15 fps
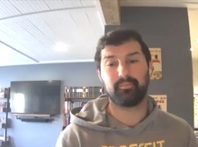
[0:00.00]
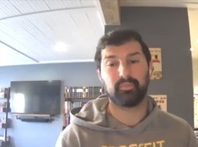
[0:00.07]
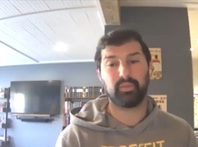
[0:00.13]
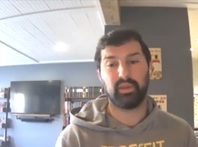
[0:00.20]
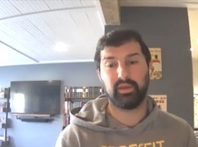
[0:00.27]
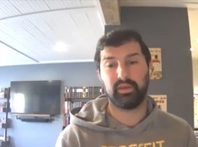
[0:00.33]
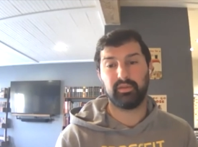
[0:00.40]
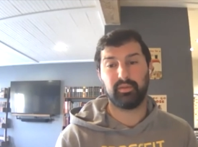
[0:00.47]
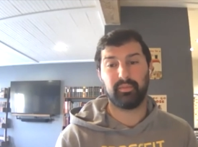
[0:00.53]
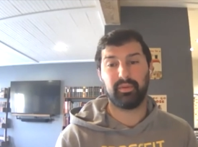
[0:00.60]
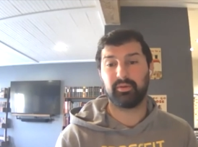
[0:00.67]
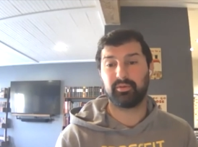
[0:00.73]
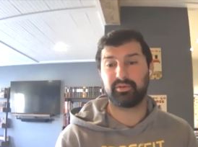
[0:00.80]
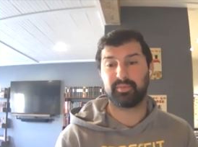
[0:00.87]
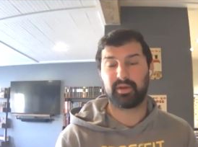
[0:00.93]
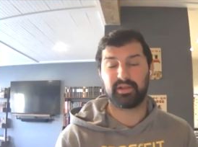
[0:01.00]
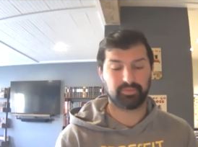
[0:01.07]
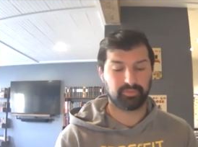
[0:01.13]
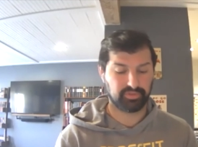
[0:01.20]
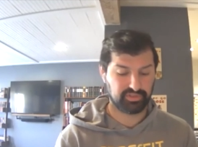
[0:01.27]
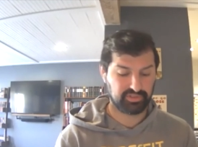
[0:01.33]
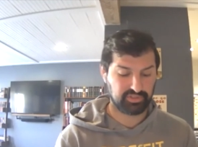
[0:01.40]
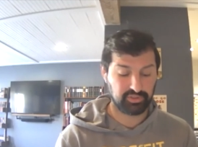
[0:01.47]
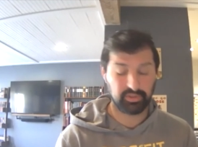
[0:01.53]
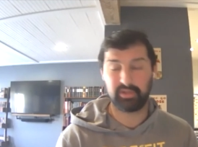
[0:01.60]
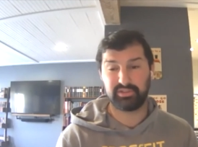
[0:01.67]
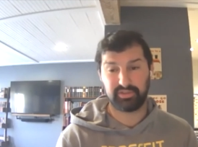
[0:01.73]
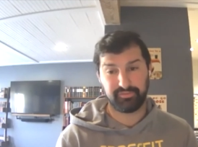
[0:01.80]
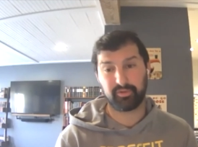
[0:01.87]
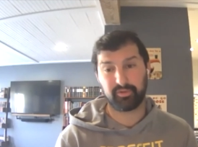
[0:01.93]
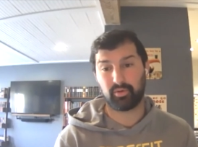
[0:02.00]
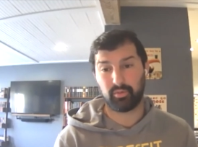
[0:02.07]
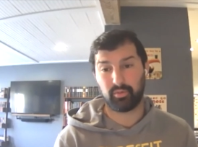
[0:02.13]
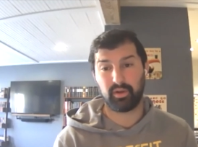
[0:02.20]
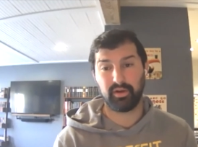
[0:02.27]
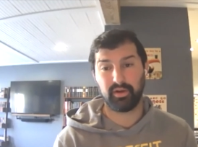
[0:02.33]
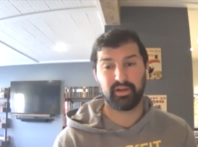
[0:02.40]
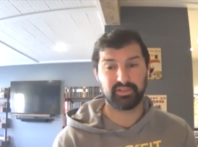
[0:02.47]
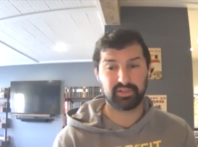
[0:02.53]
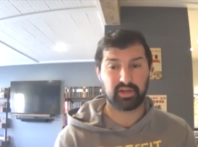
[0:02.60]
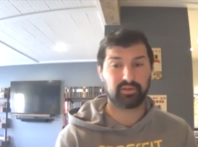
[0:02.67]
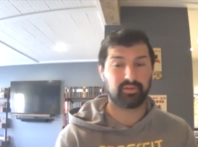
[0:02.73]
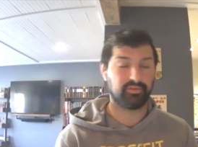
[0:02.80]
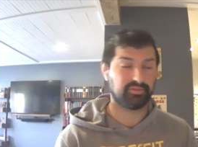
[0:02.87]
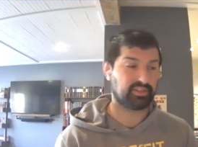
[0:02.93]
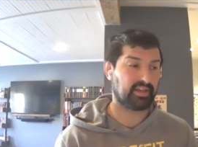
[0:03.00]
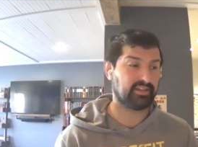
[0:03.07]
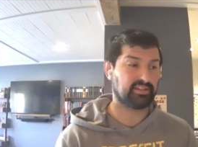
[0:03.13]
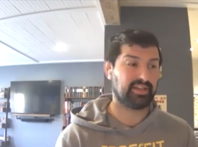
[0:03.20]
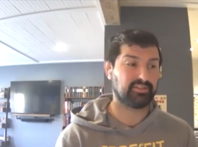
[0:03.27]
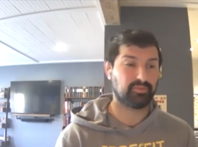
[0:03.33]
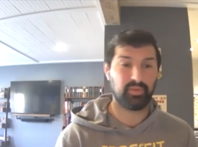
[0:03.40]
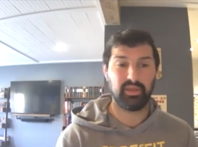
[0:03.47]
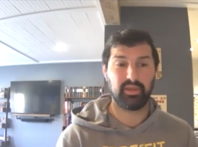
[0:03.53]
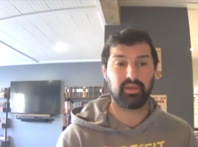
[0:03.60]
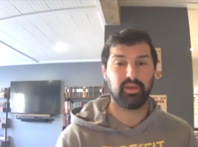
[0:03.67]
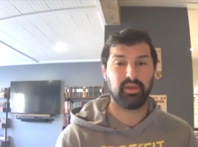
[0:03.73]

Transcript: And they made a responsible decision, a difficult one. And I talked to those guys last week,